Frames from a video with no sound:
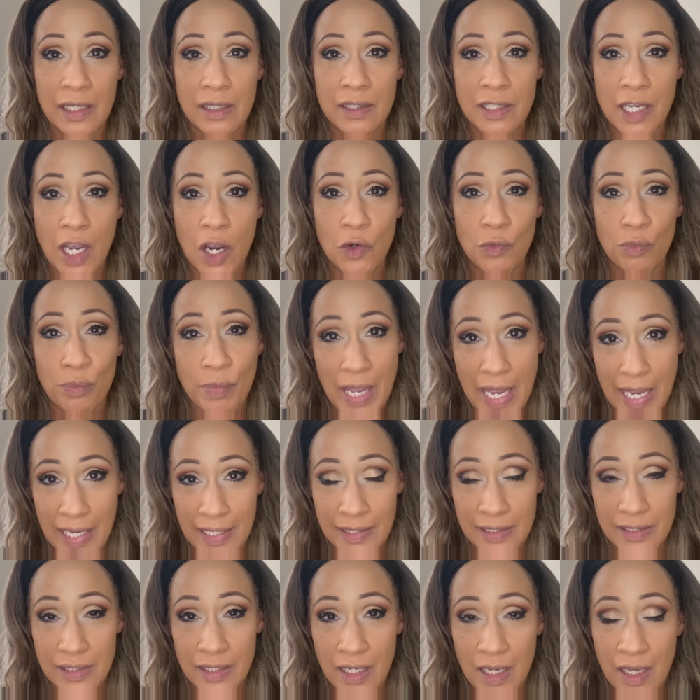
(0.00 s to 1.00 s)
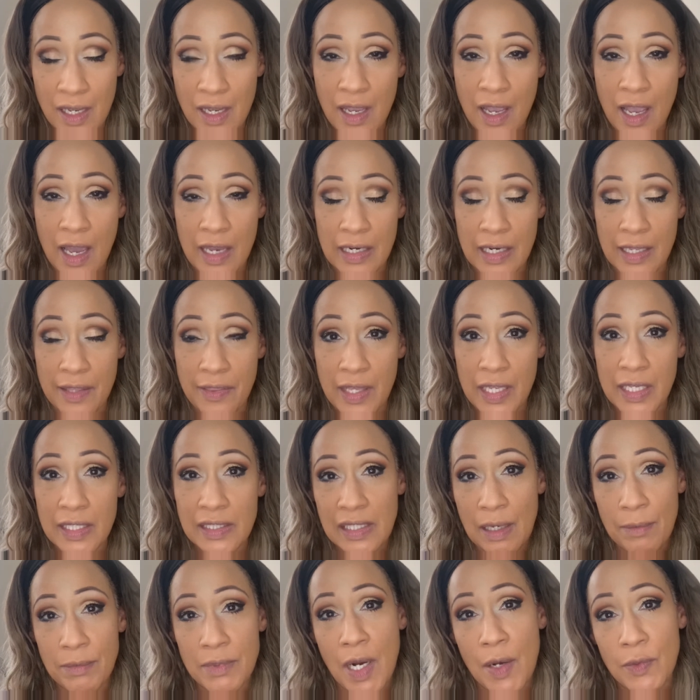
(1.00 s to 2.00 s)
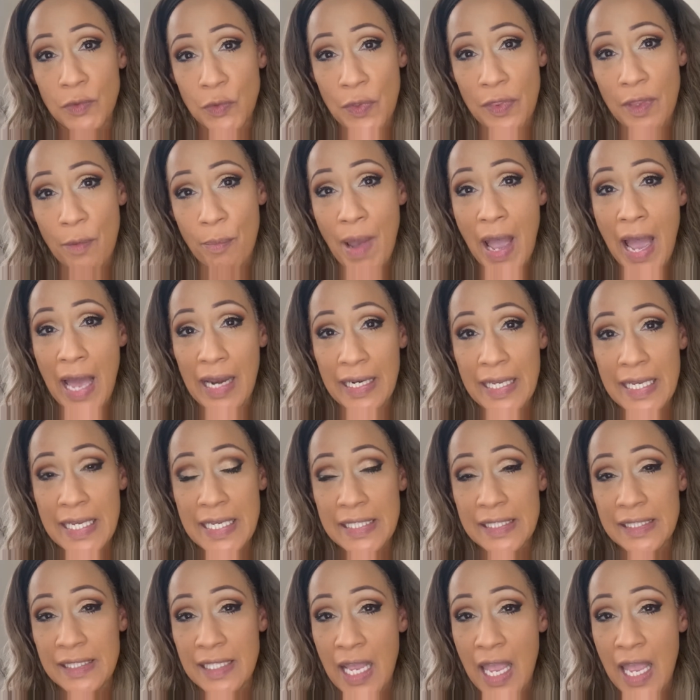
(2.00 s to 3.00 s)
tone best, and I think sometimes with the palettes,